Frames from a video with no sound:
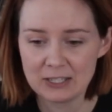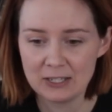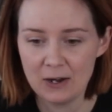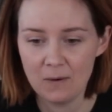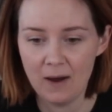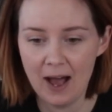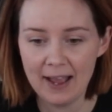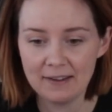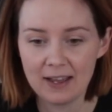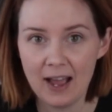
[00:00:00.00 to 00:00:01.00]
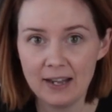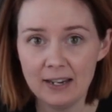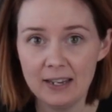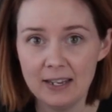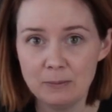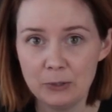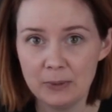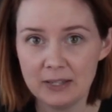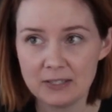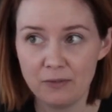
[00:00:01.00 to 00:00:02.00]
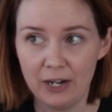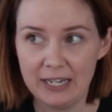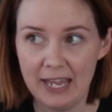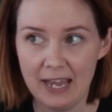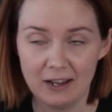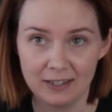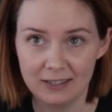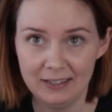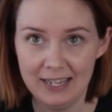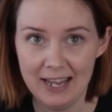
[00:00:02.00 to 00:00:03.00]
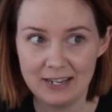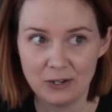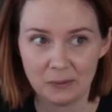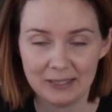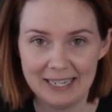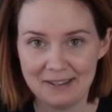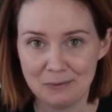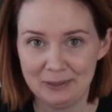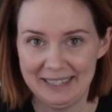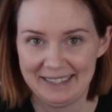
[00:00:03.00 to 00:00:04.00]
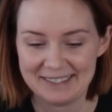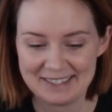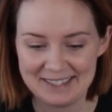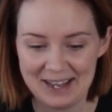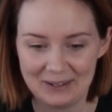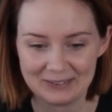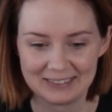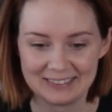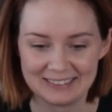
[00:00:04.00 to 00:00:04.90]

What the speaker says: So I kind of am doing this very chaotically and don't really have a plan, so.